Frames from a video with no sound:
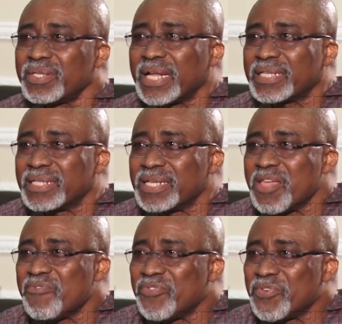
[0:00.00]
That
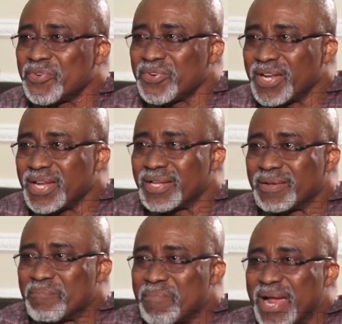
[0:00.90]
if you really
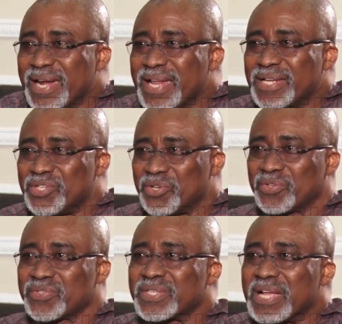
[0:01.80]
manage
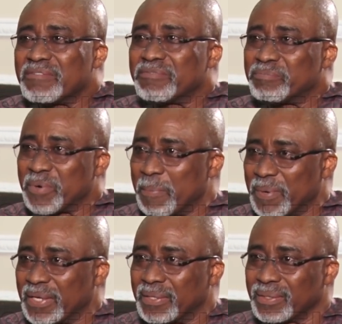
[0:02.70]
yourself
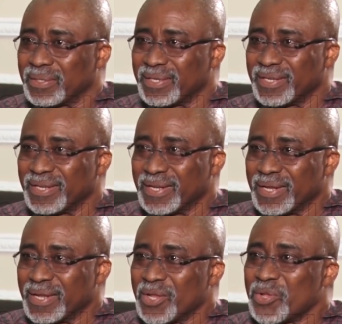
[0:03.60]
properly,
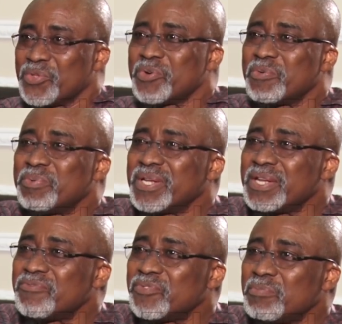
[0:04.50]
you will be
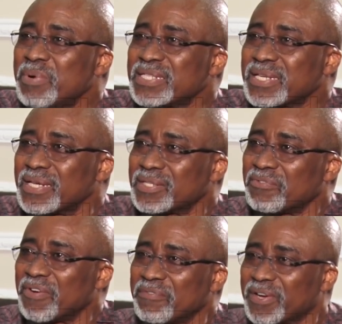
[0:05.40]
the food basket
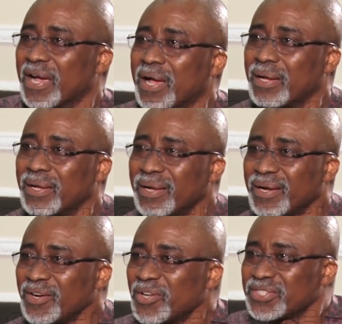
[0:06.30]
of Africa,
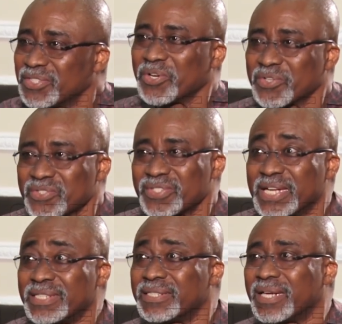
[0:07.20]
not just
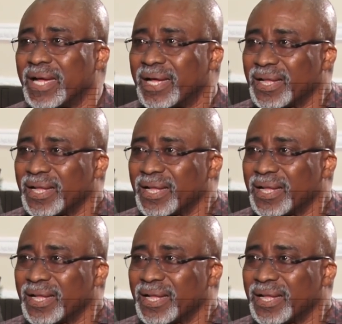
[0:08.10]
Nigeria.